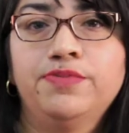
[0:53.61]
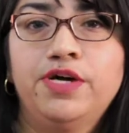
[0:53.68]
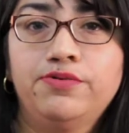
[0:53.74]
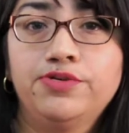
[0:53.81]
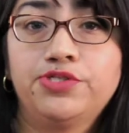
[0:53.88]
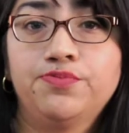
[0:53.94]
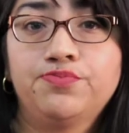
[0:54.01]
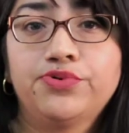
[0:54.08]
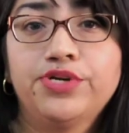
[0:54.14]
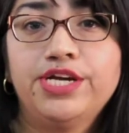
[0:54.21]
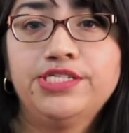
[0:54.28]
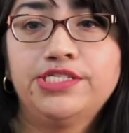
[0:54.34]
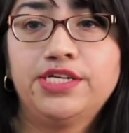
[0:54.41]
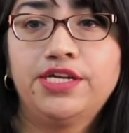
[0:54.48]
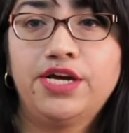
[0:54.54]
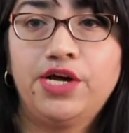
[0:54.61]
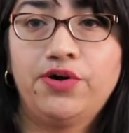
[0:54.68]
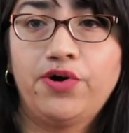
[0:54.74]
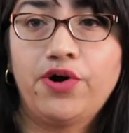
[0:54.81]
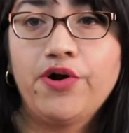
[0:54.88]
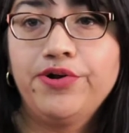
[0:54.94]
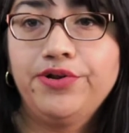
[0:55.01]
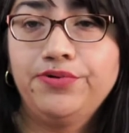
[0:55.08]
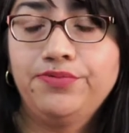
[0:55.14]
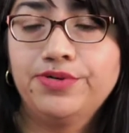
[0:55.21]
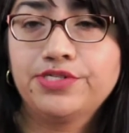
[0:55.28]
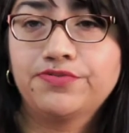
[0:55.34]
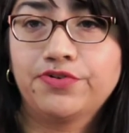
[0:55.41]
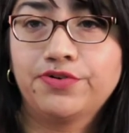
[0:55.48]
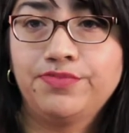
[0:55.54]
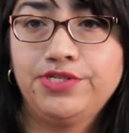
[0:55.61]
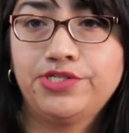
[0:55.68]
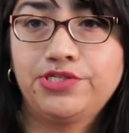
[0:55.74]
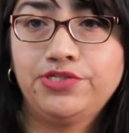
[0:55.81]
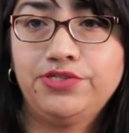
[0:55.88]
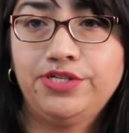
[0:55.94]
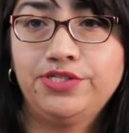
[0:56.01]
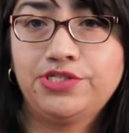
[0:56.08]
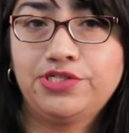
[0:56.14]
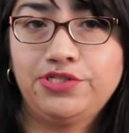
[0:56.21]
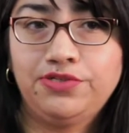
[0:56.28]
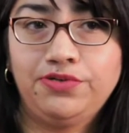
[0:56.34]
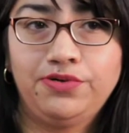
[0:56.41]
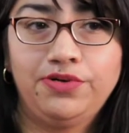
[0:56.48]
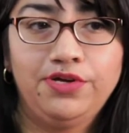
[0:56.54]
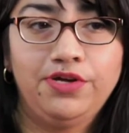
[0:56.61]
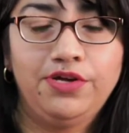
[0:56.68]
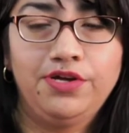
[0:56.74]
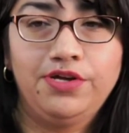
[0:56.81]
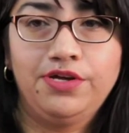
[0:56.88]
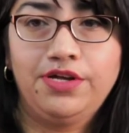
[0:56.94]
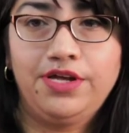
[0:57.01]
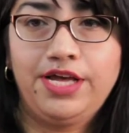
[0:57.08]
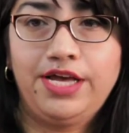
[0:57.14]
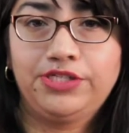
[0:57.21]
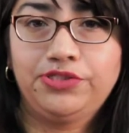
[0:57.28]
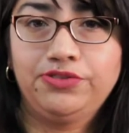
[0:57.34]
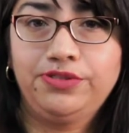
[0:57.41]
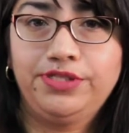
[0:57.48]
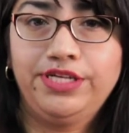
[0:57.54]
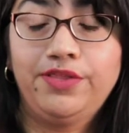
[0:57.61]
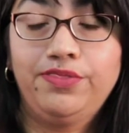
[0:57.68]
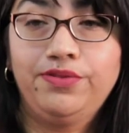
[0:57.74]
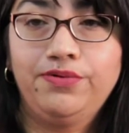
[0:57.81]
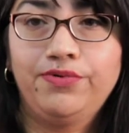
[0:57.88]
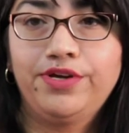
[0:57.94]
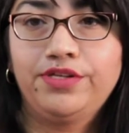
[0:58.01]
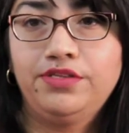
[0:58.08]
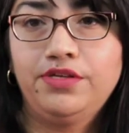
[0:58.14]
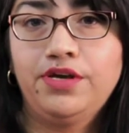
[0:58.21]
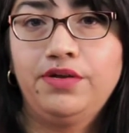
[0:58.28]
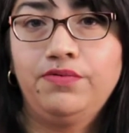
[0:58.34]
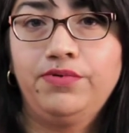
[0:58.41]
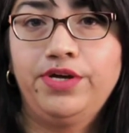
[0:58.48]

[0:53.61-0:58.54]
I was surprised at how hard it was for my students to actually get the work done.